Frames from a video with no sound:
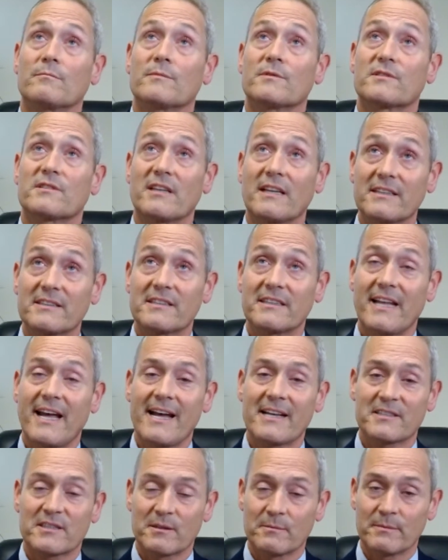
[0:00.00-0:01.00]
since it
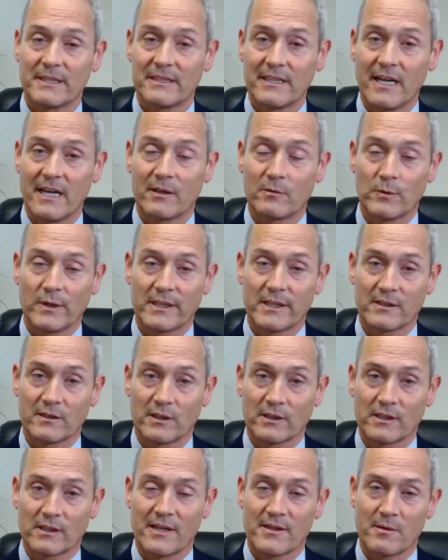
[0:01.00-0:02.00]
has to be done, we can
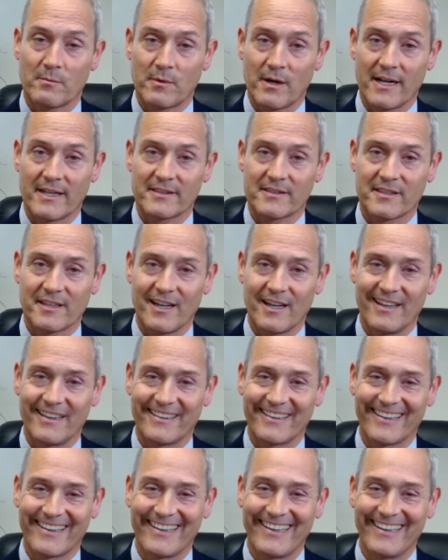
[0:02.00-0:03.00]
look on the bright side.
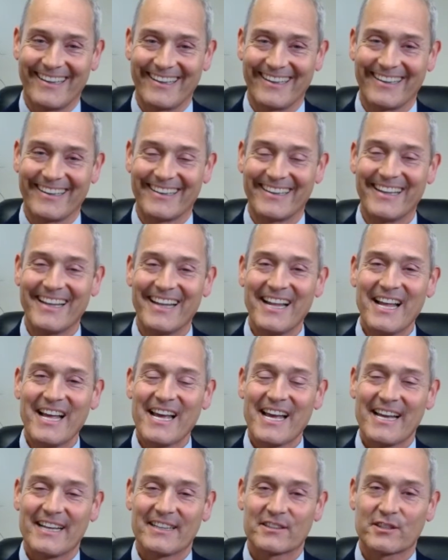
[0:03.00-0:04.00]

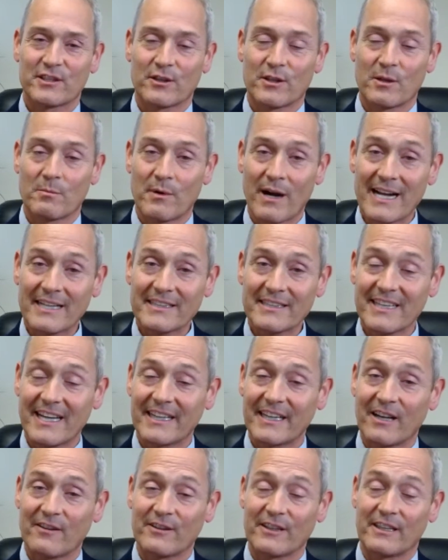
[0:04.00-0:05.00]
And so the bright
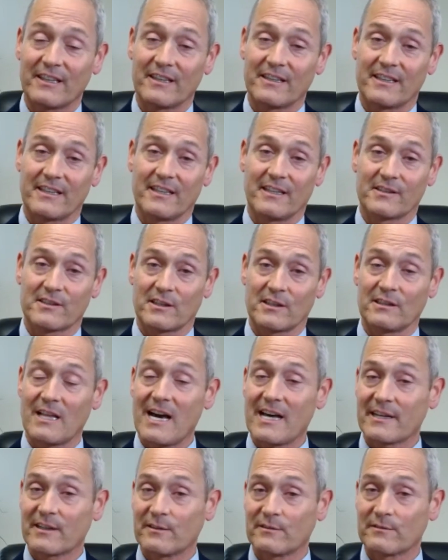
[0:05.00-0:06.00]
side of it is a
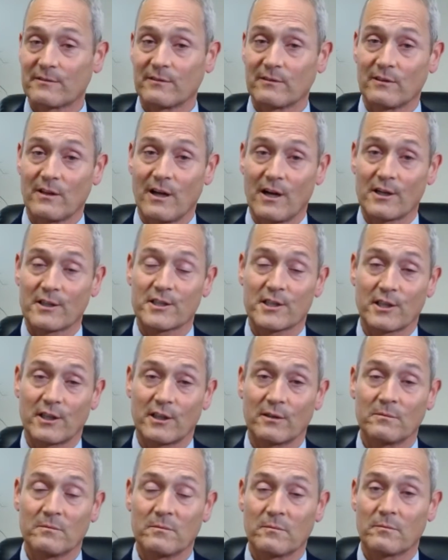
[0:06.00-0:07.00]
lot of
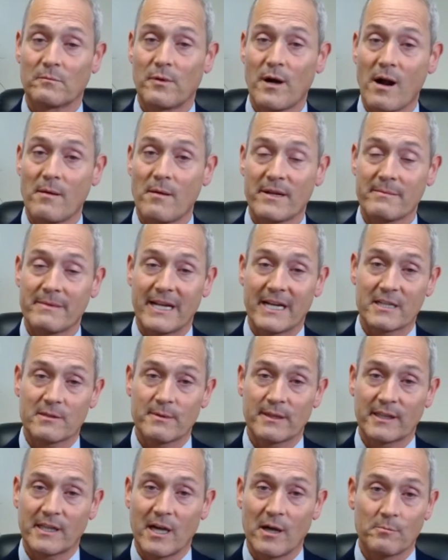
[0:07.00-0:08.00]
larger property
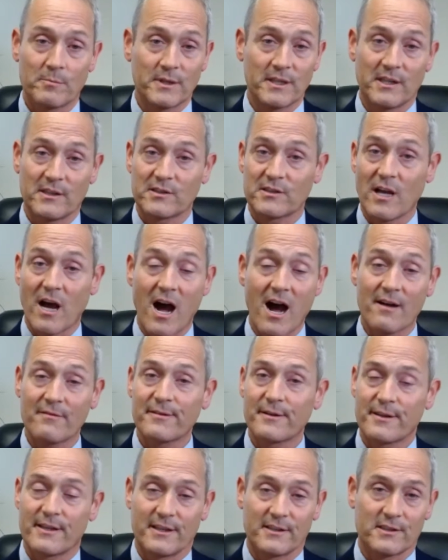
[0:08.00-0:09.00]
management companies
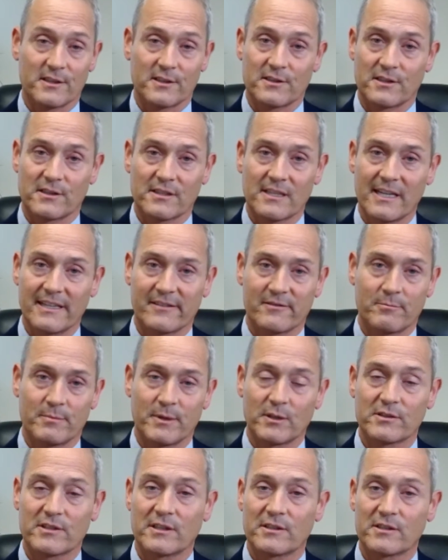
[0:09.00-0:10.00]
offer this. It's just kind of
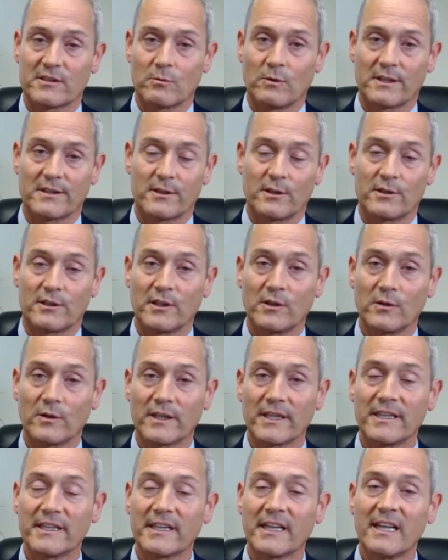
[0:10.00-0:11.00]
built into what they're
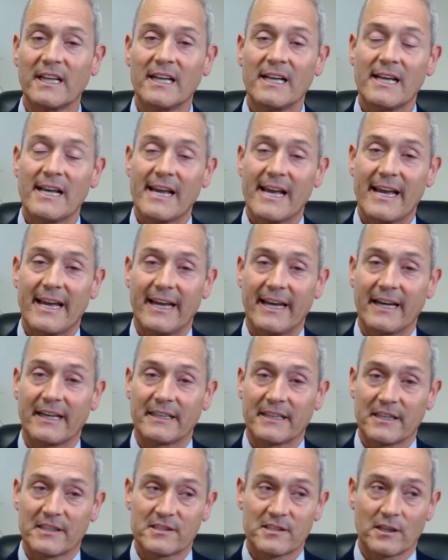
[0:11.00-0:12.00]
doing.
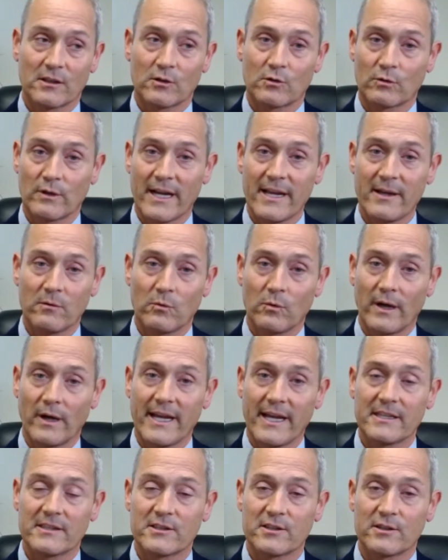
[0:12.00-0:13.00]
And it's a great
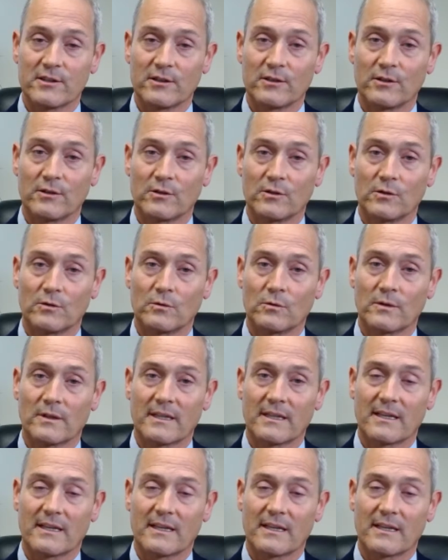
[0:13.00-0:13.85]
way to